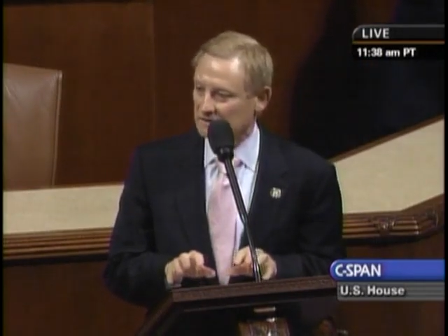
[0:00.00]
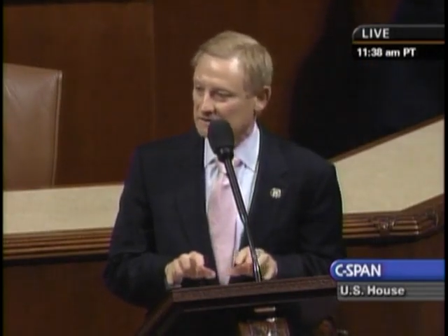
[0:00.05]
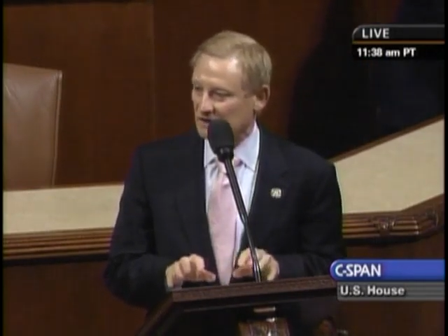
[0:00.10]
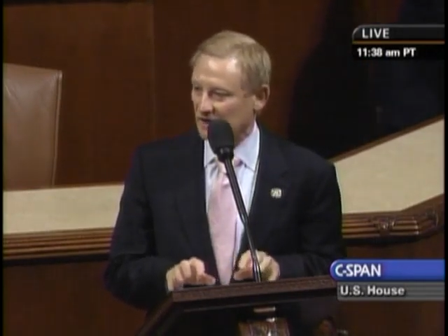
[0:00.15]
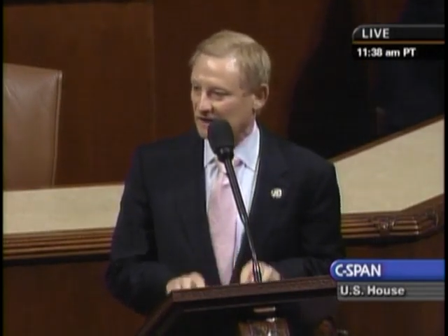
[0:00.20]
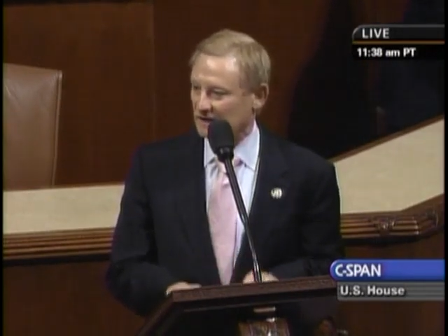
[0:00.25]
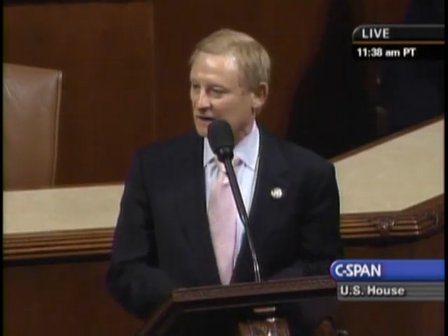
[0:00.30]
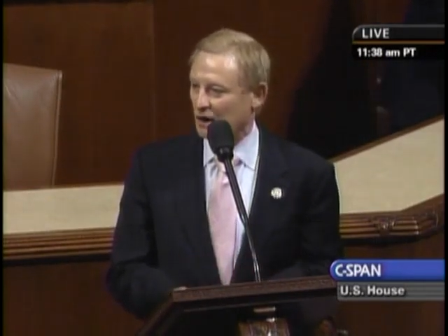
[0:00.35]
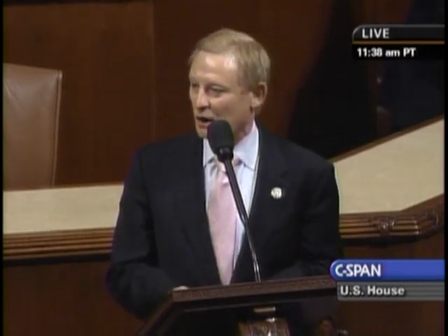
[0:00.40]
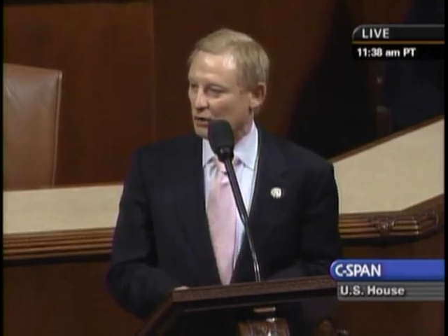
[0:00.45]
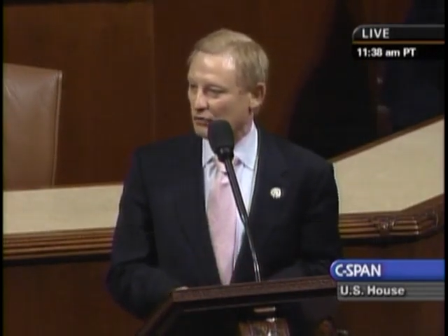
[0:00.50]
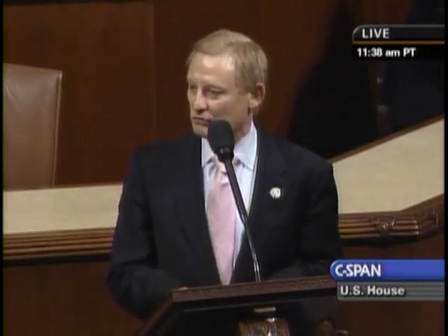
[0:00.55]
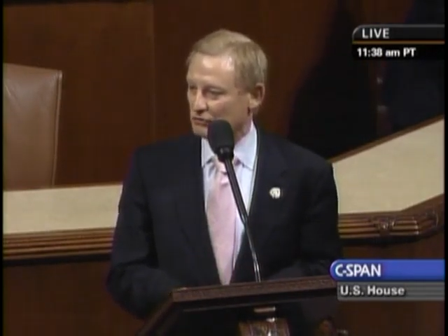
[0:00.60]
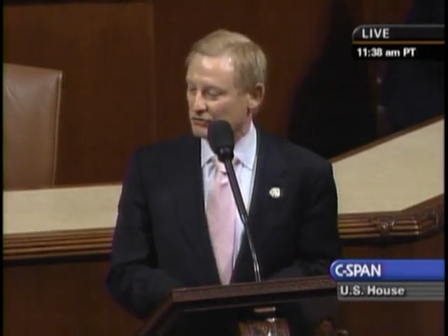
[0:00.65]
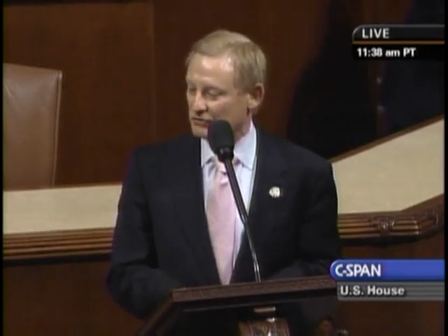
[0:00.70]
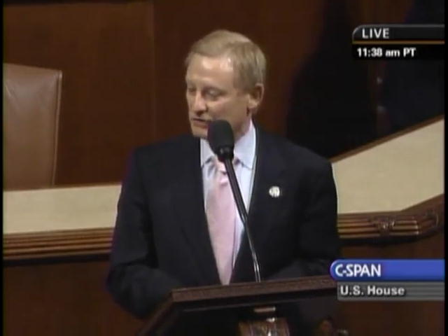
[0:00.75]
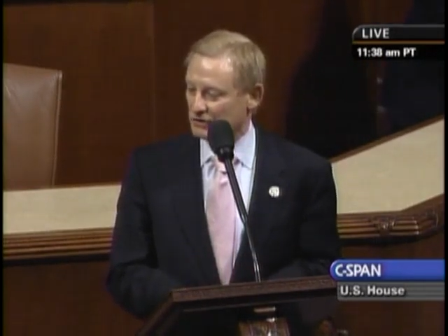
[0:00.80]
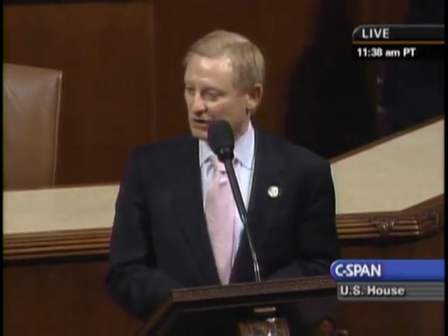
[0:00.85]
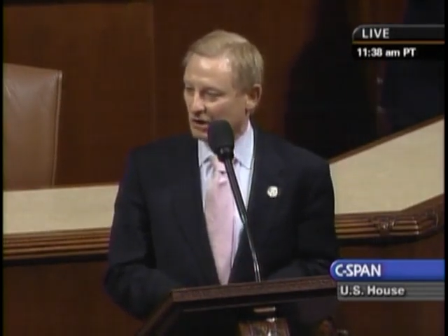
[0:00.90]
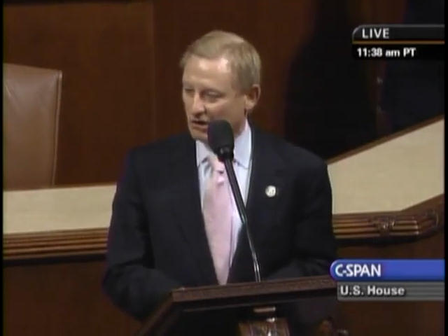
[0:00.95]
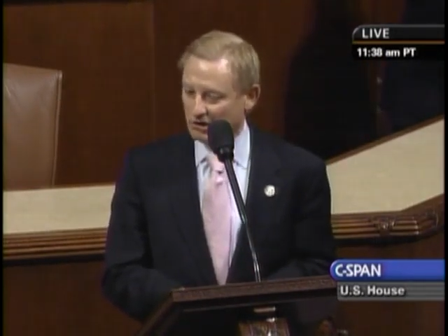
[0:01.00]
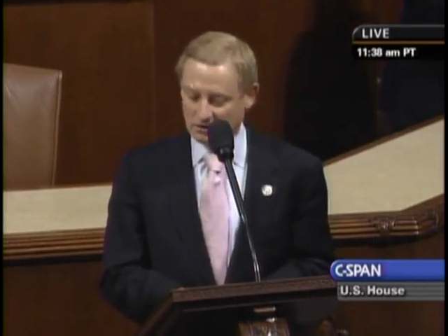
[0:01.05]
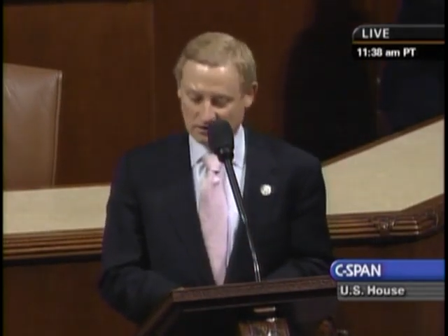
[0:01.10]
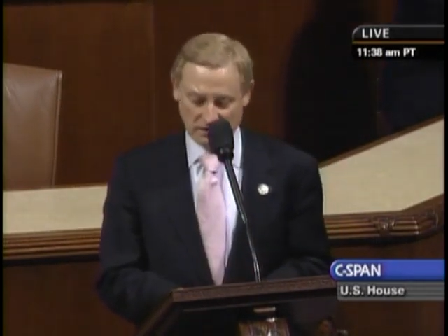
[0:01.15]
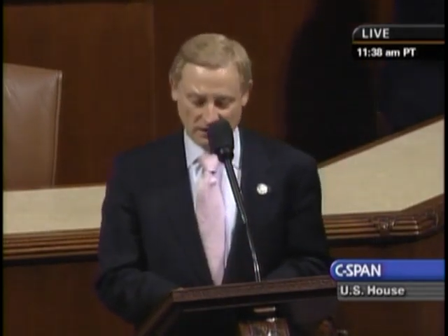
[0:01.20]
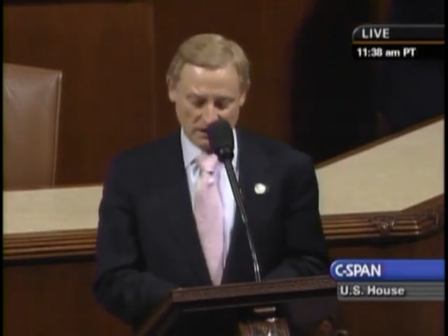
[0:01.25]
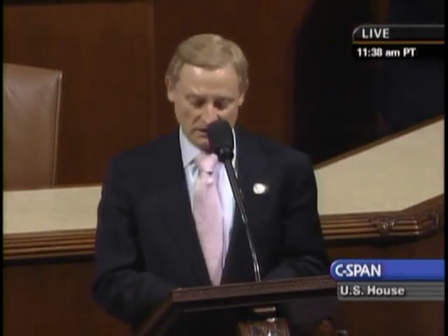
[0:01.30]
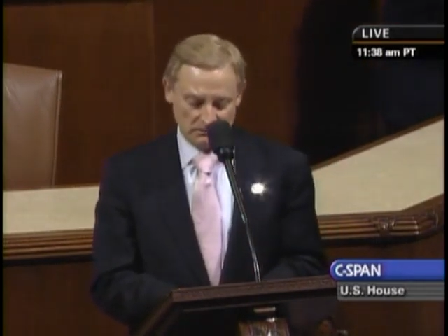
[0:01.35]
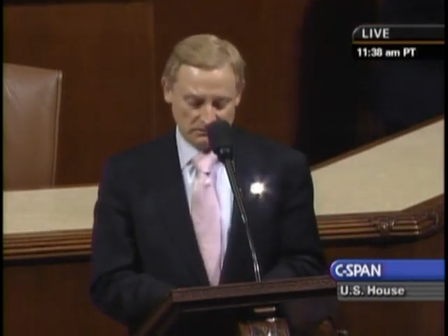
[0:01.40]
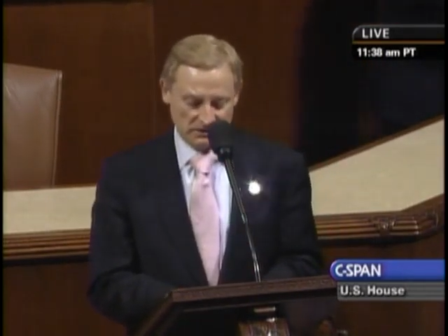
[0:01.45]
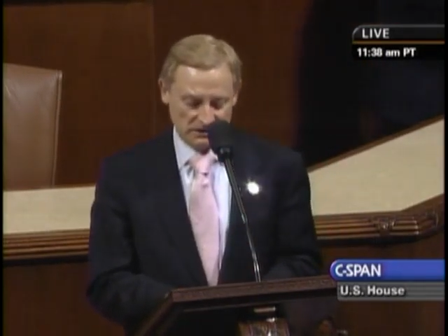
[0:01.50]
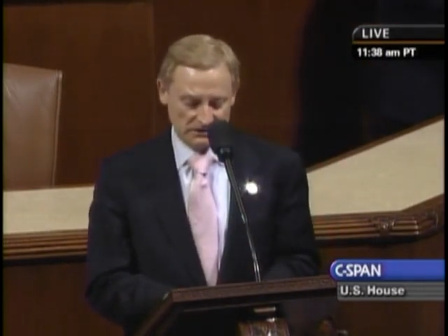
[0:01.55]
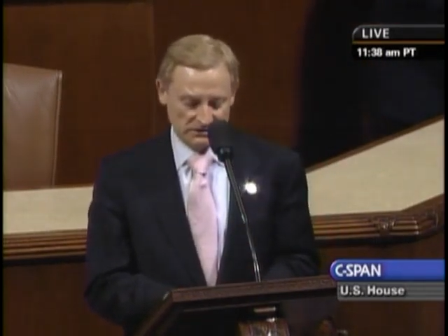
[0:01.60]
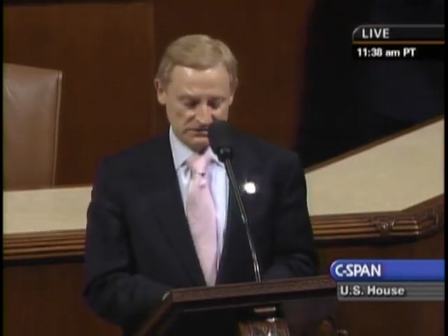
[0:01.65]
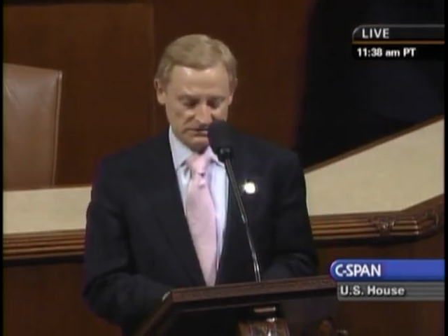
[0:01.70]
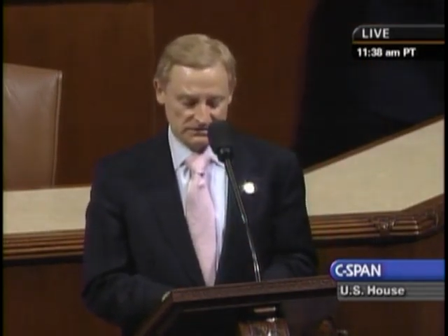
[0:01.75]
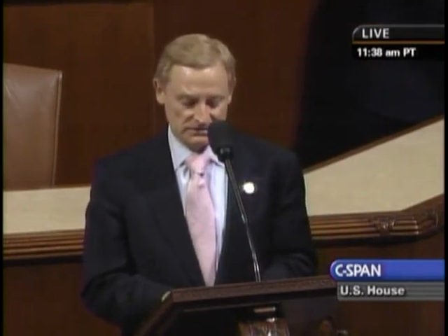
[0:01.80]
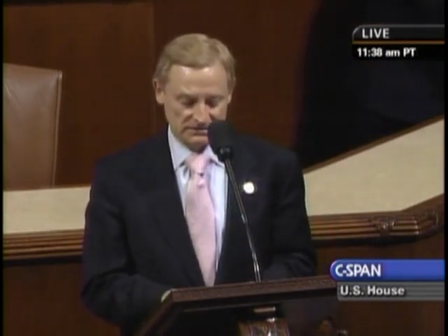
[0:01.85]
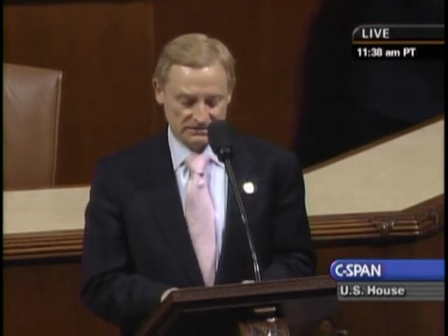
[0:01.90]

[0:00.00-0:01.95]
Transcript: takeover of the car companies,